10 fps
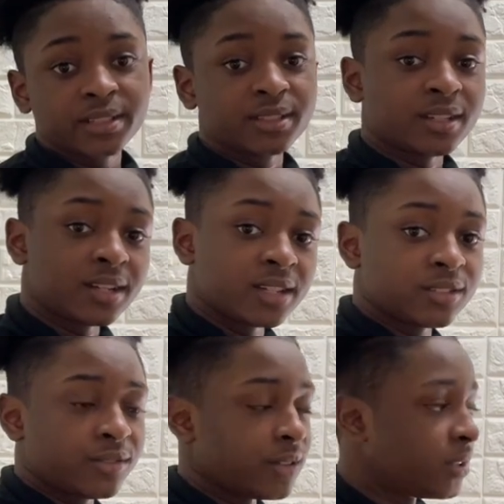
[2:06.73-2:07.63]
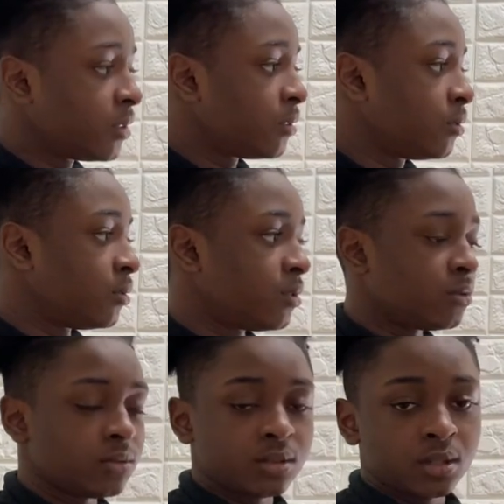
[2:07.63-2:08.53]
into the next fit, you
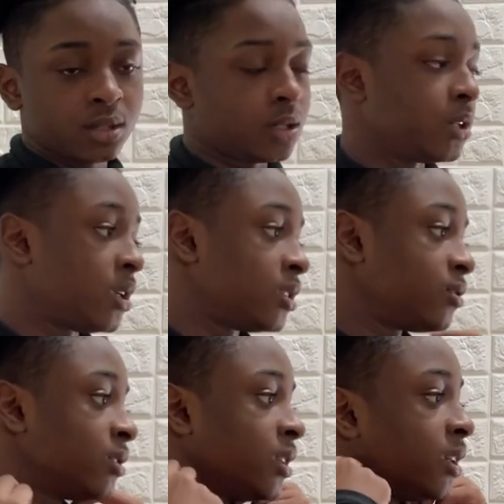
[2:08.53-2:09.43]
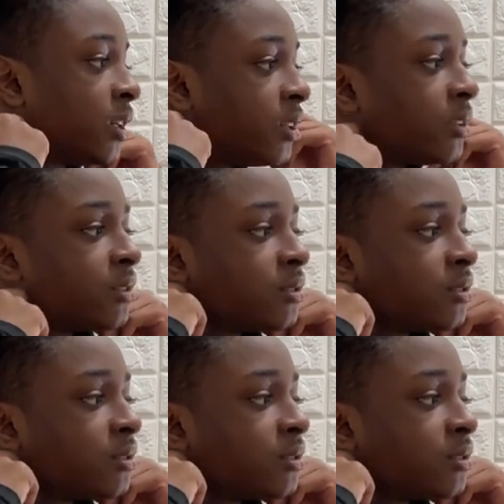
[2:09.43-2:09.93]
know? And that's really it.